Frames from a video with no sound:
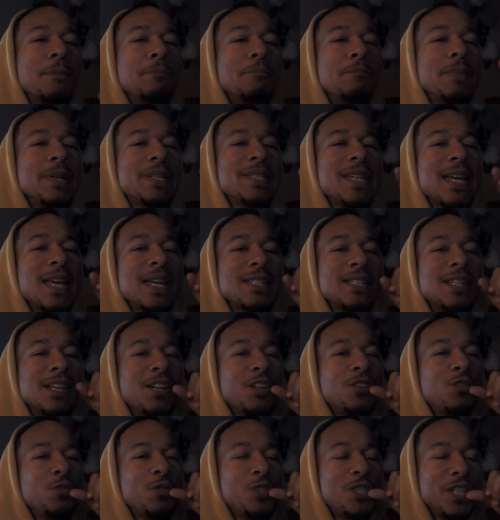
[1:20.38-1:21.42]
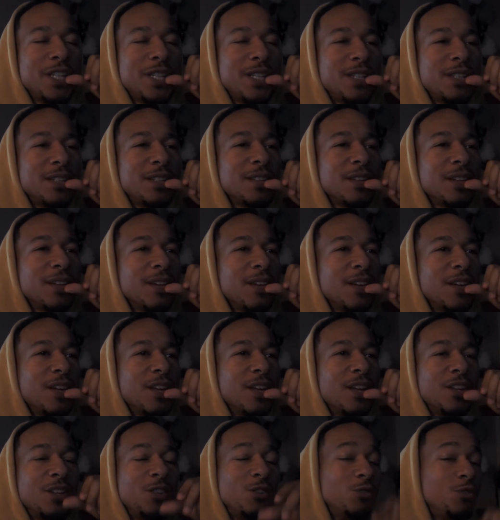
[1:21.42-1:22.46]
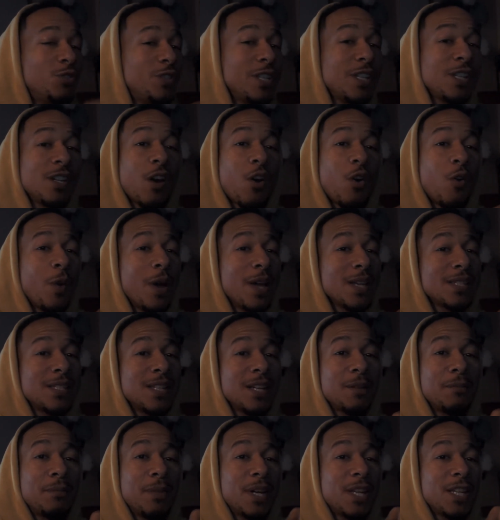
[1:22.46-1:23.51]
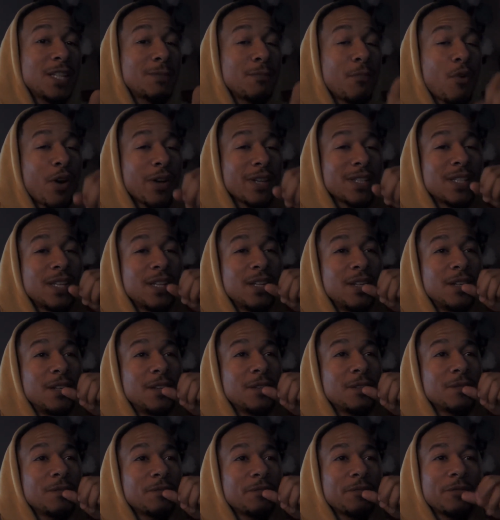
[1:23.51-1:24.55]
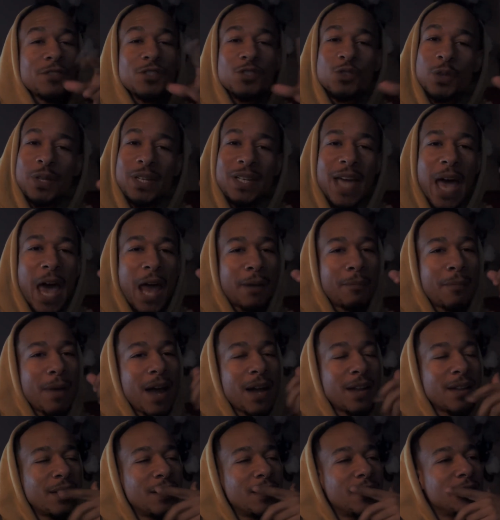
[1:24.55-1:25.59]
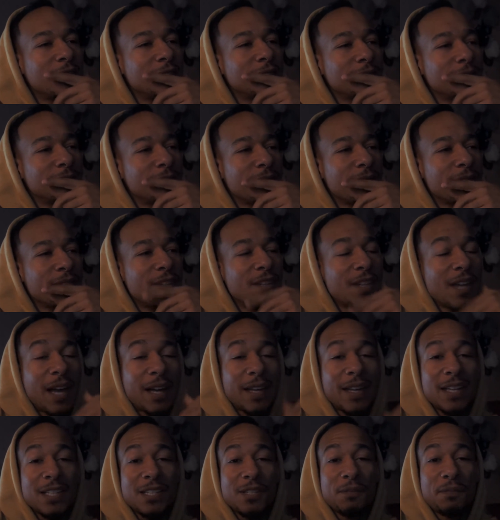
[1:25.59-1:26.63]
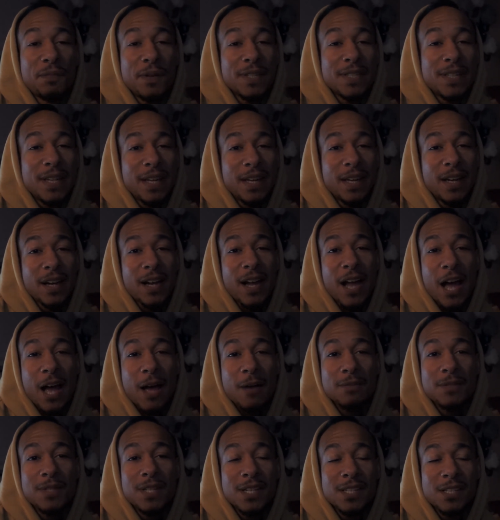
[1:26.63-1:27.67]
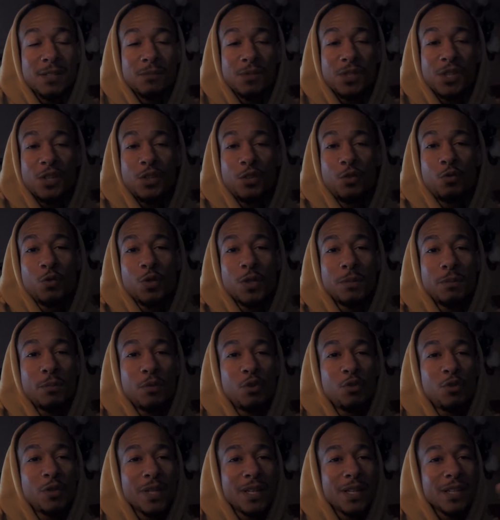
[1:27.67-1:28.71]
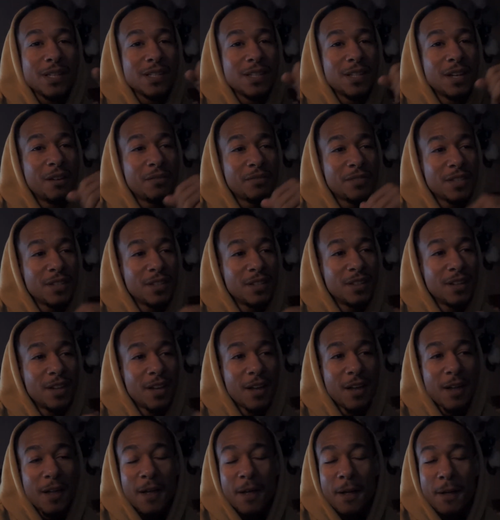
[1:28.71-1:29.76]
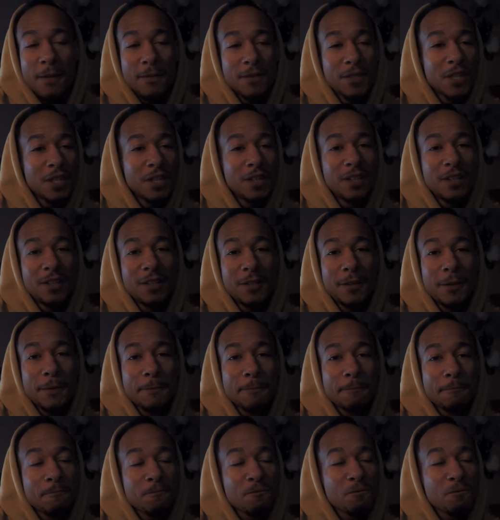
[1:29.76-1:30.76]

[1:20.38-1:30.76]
Bitch ass nigga Eugene. Eugene the whole ass nigga, but he's smart as hell. So he got him out of there. I guess he fixed the intercom systems and used music and stuff to